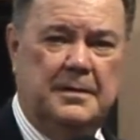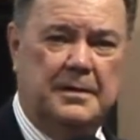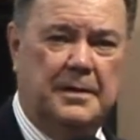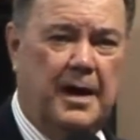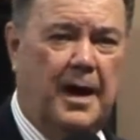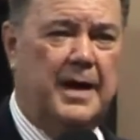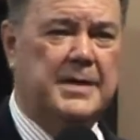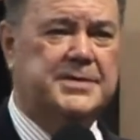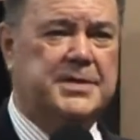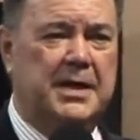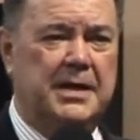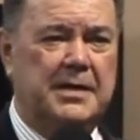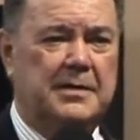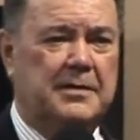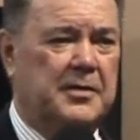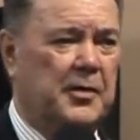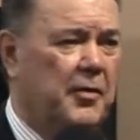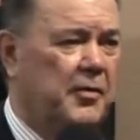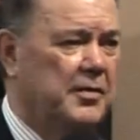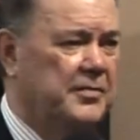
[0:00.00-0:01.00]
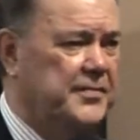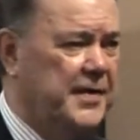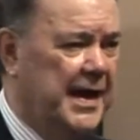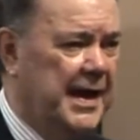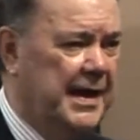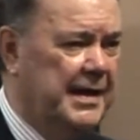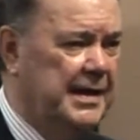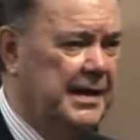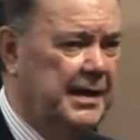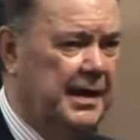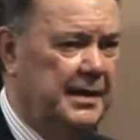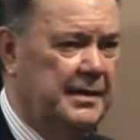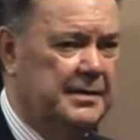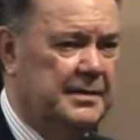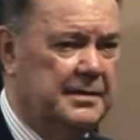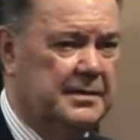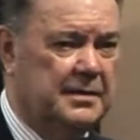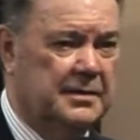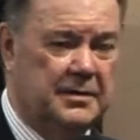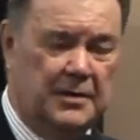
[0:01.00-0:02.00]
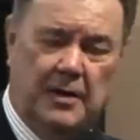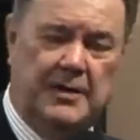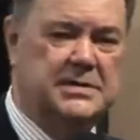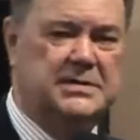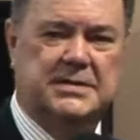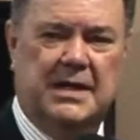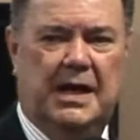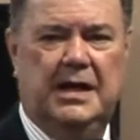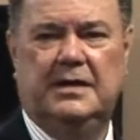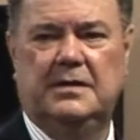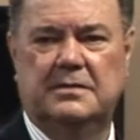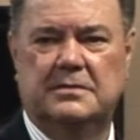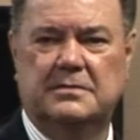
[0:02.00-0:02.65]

God's getting glorified in it. No, it's not.